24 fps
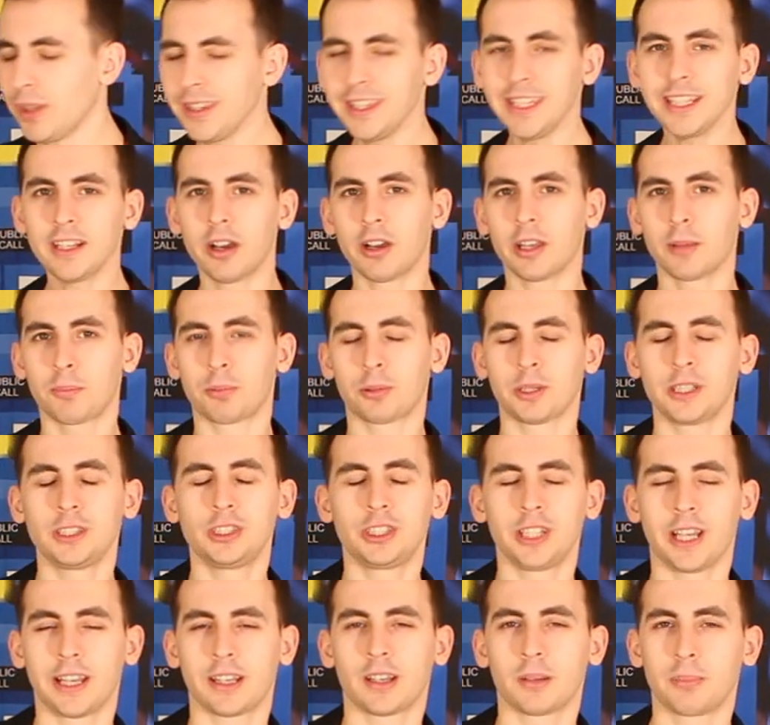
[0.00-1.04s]
one thing I
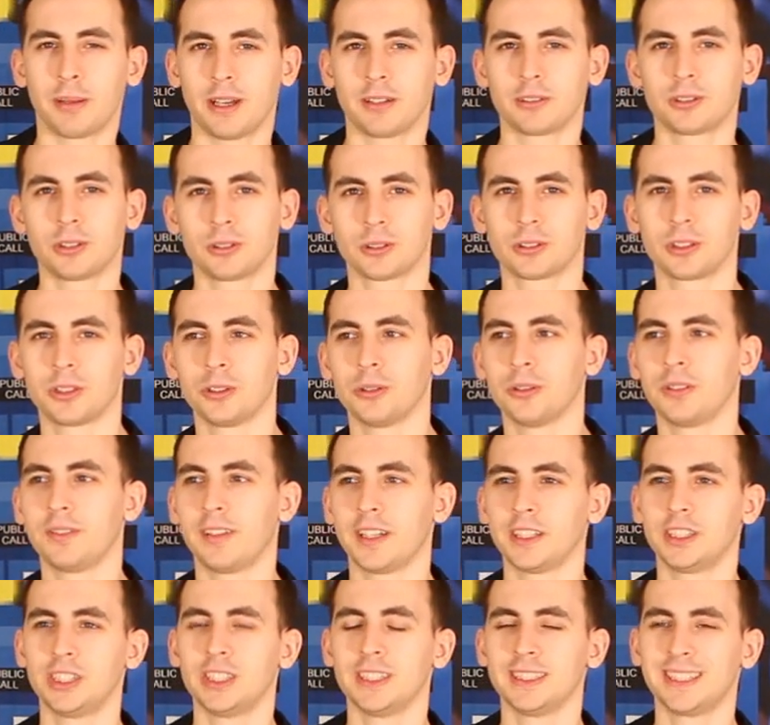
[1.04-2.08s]
appreciate about Doctor Who
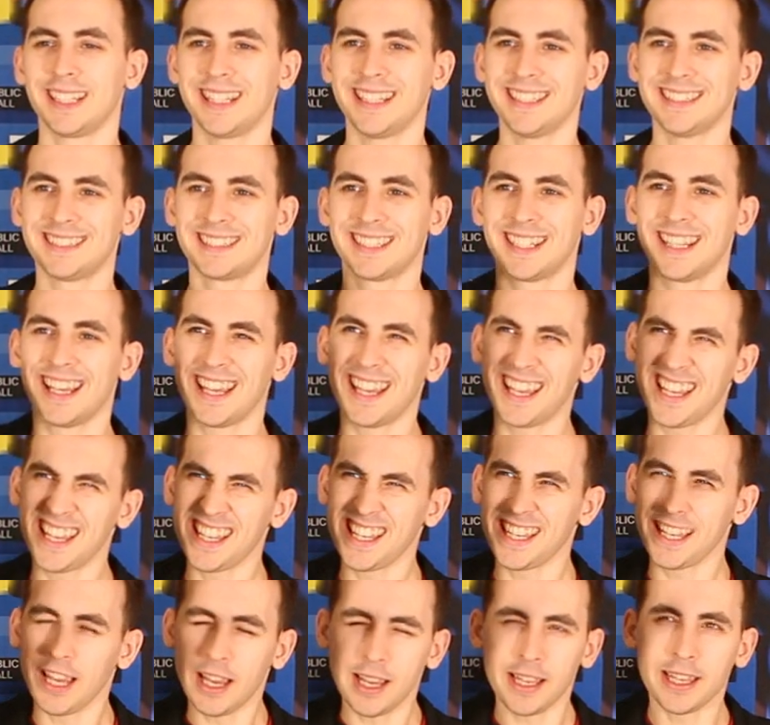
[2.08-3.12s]
Adventures is
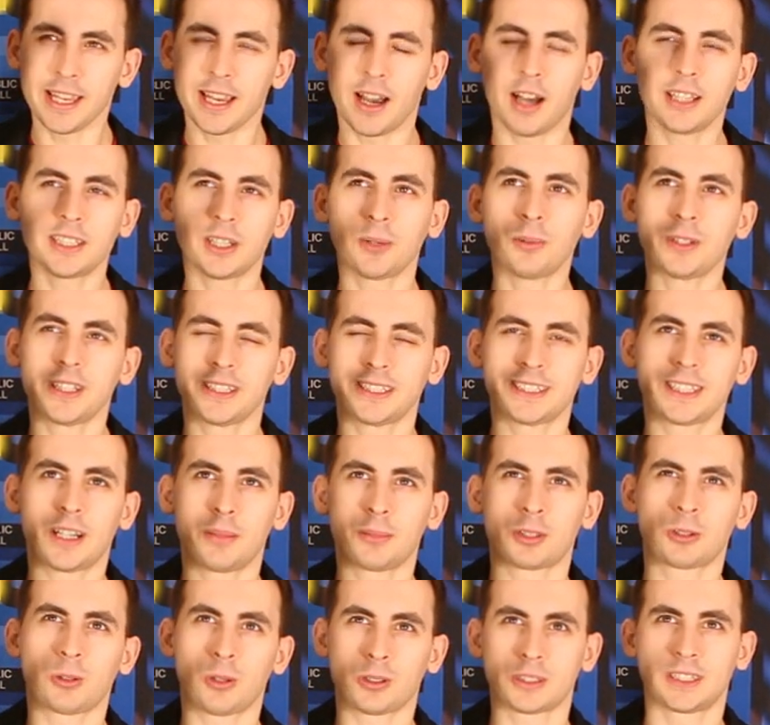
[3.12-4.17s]
I don't want it to
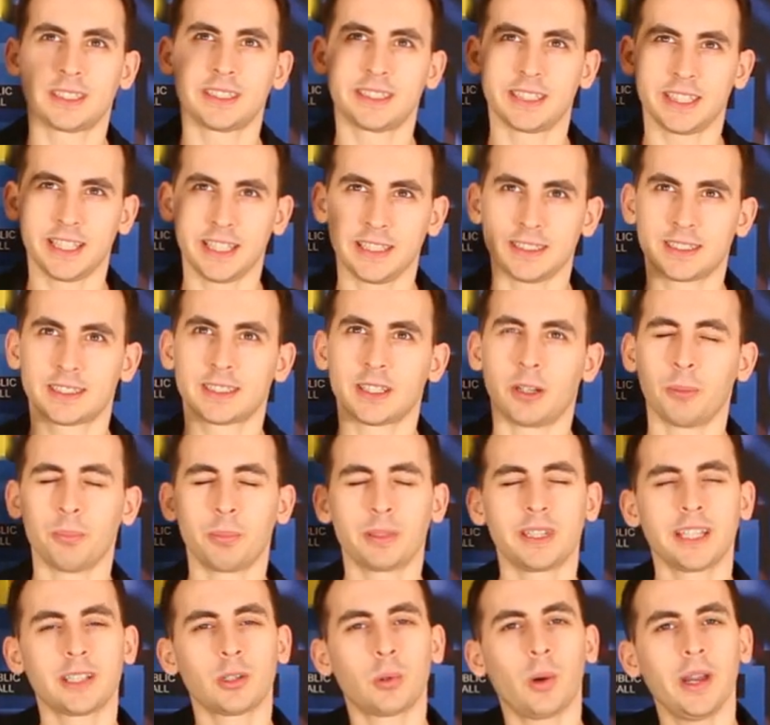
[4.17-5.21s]
come across as an insult,
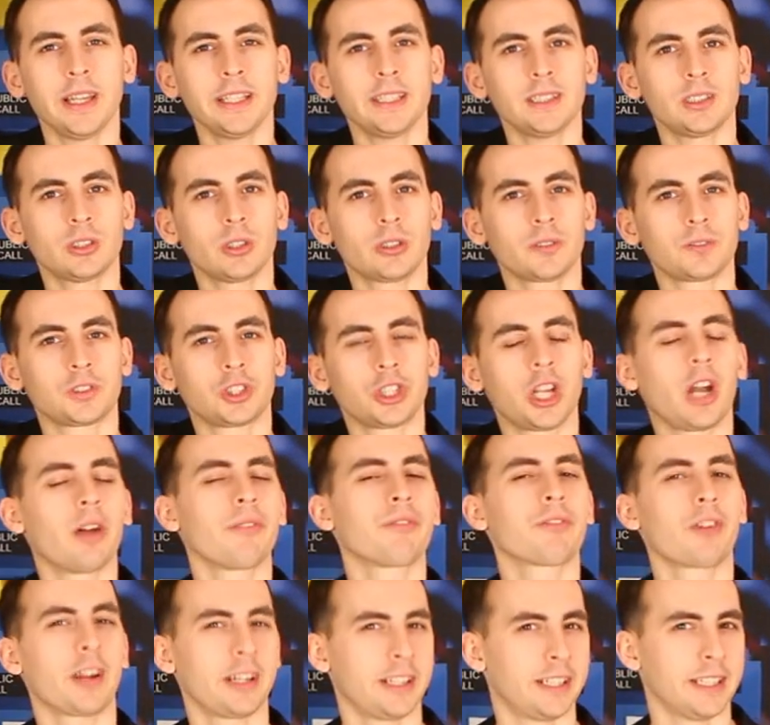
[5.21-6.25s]
but they're quite sort of
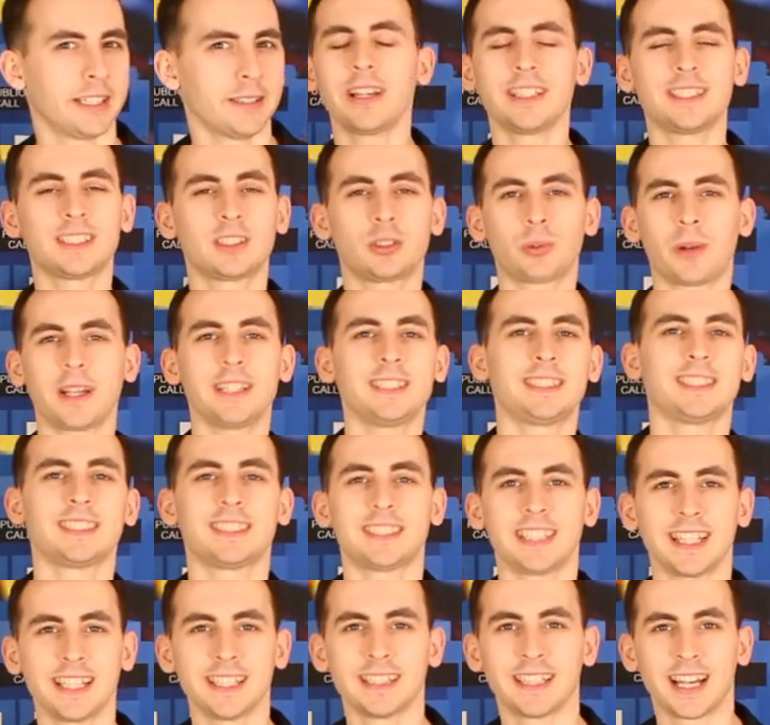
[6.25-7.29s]
child friendly. It's great to
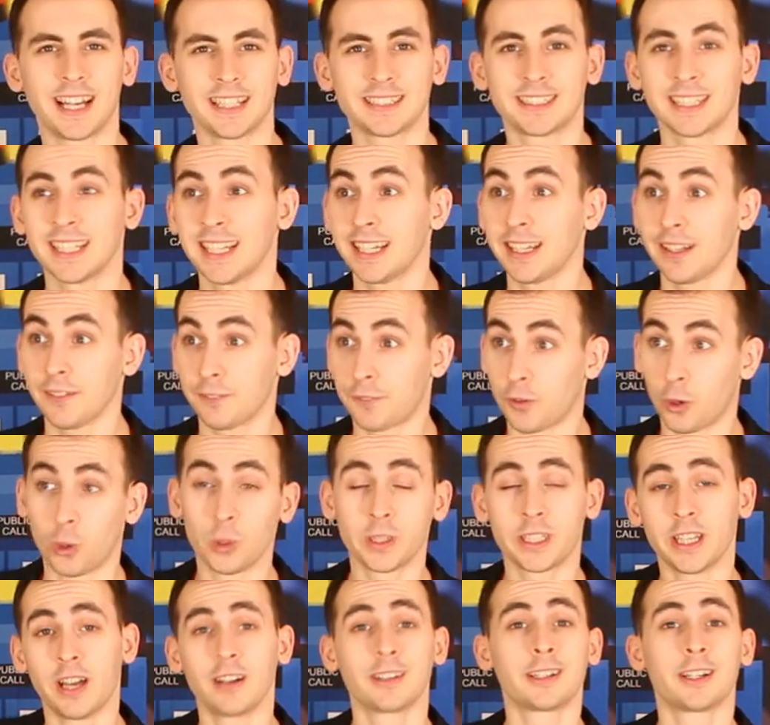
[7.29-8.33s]
see that
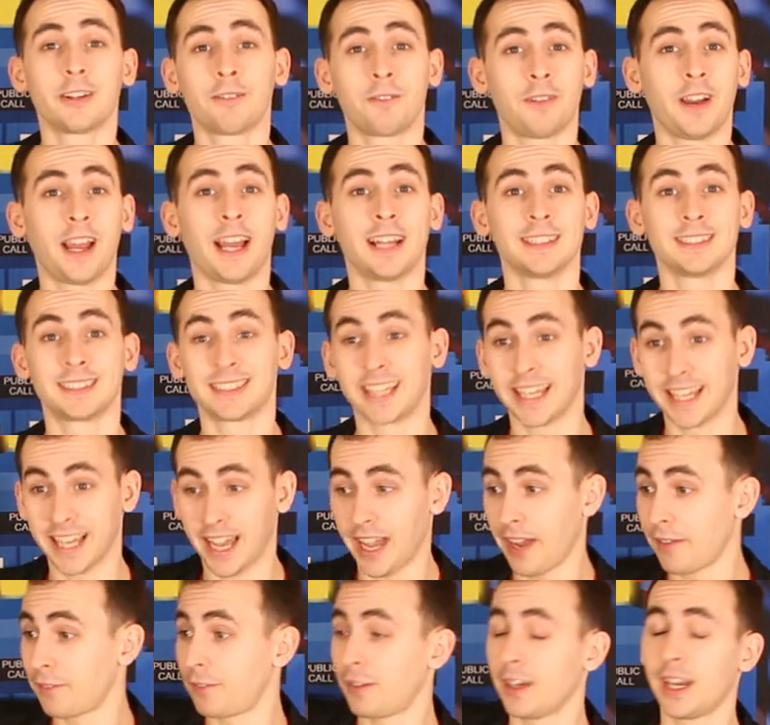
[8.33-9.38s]
for younger fans, they
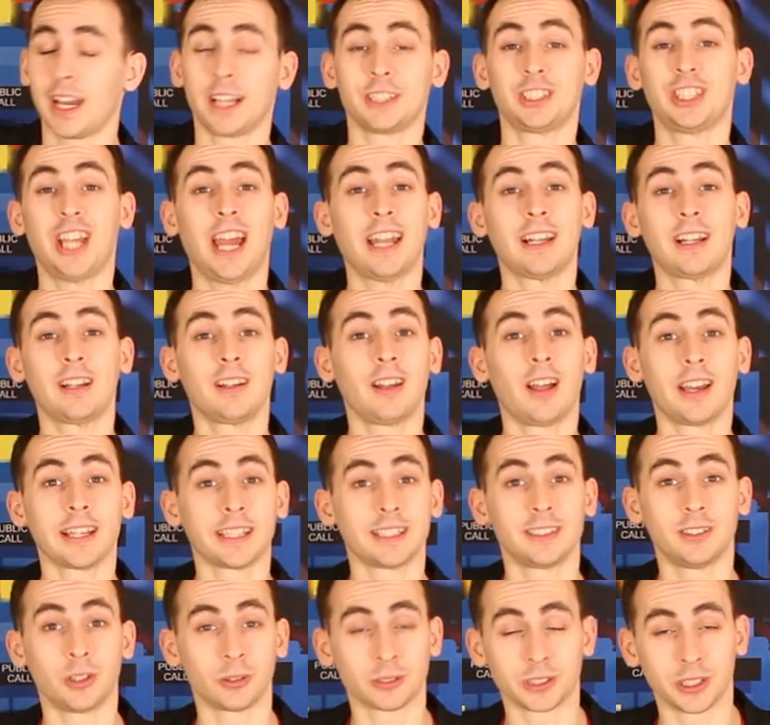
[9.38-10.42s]
have a channel
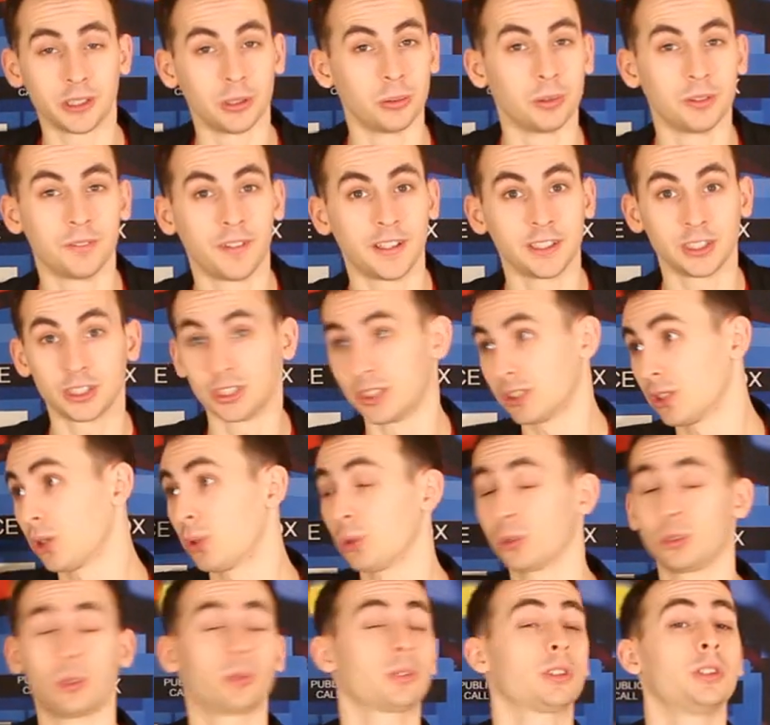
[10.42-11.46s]
like Doctor Who Adventures
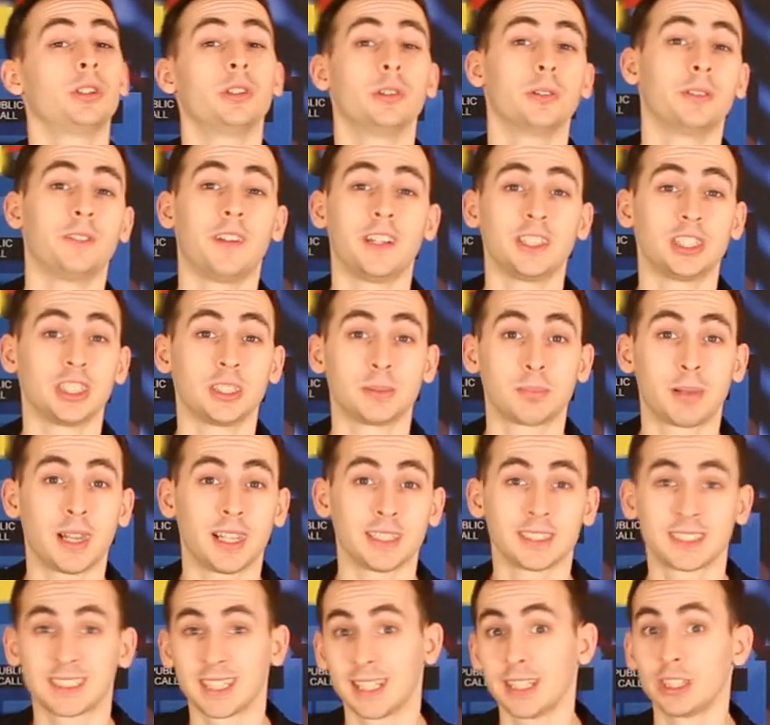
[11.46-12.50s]
or Doctor Who Adventures
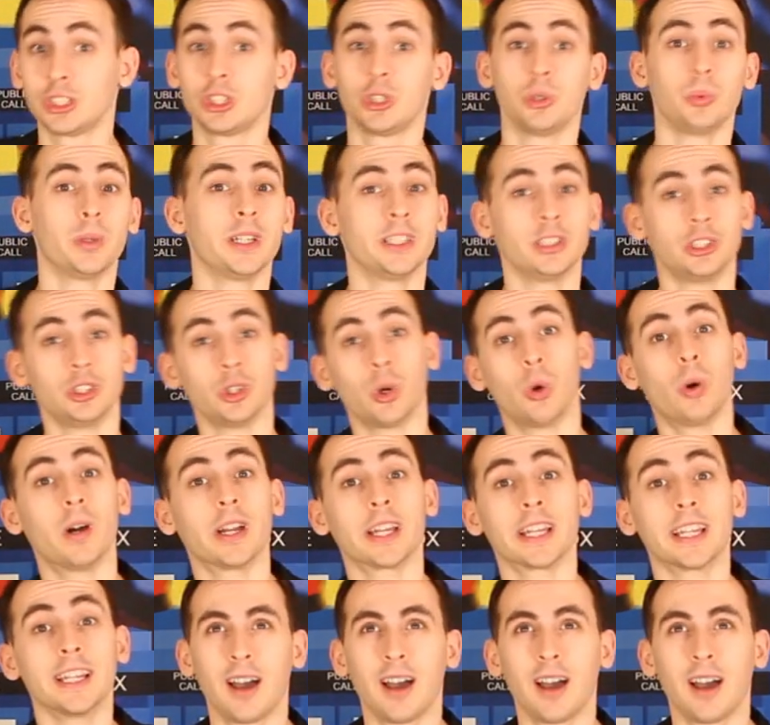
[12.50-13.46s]
Plus to enjoy.